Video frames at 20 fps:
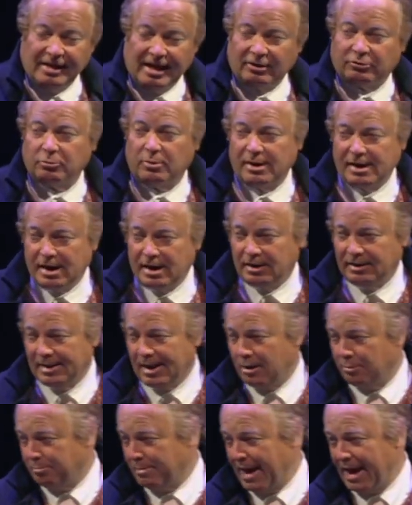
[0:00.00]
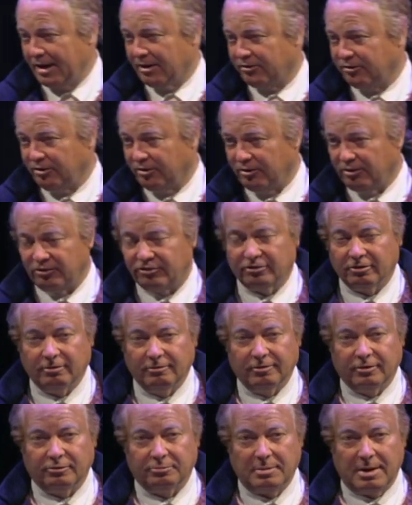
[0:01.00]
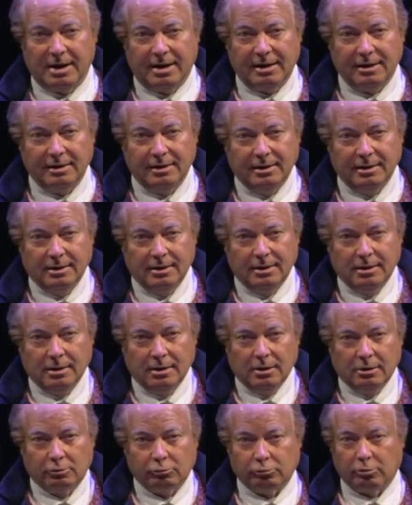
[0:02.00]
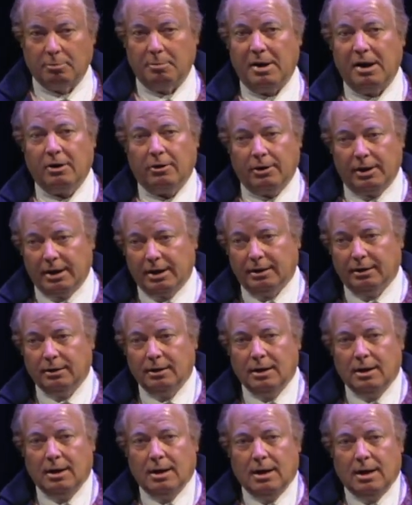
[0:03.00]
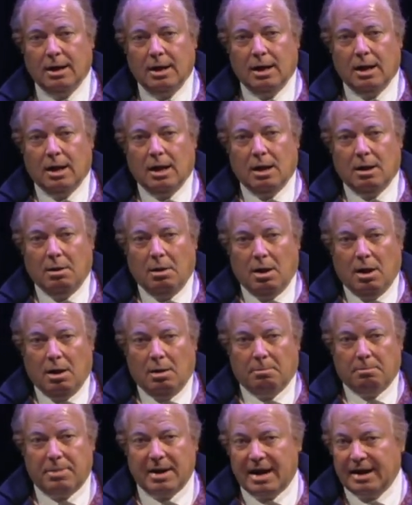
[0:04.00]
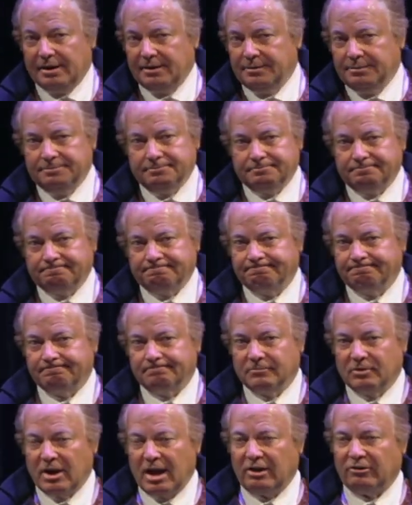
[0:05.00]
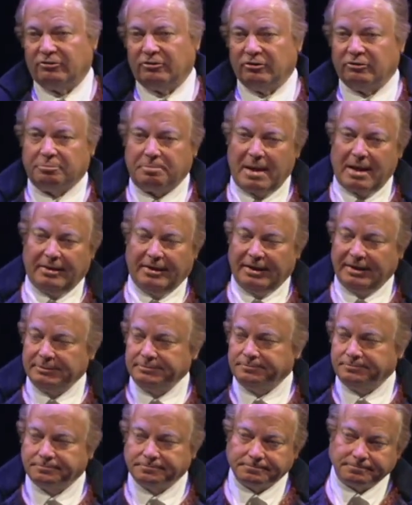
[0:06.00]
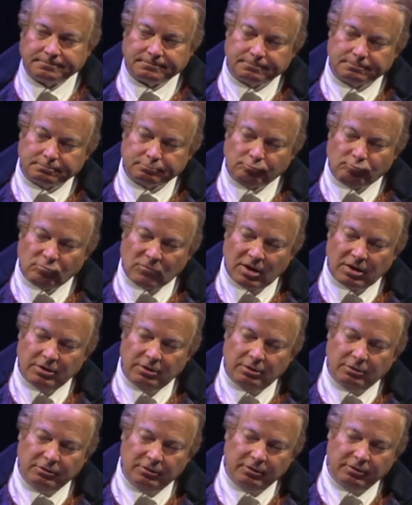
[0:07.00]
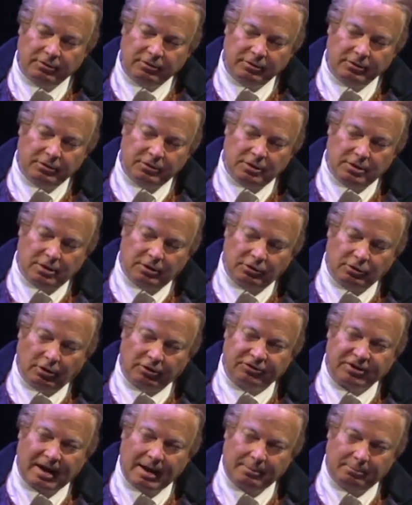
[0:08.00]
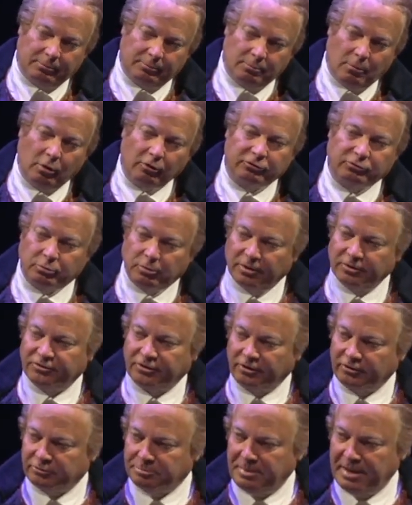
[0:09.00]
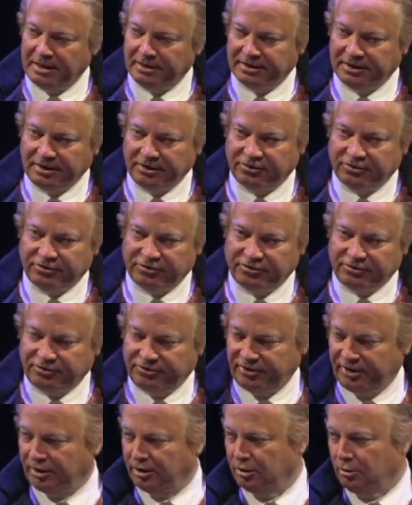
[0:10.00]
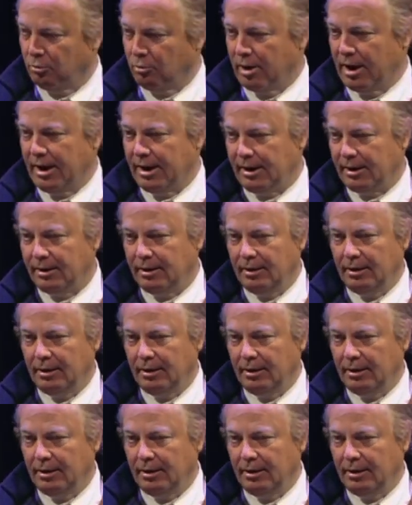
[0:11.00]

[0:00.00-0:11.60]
and that's why I allowed Madison to serve as my grammarian. But as to spelling, you know, in your time, most words are spelled in a single way.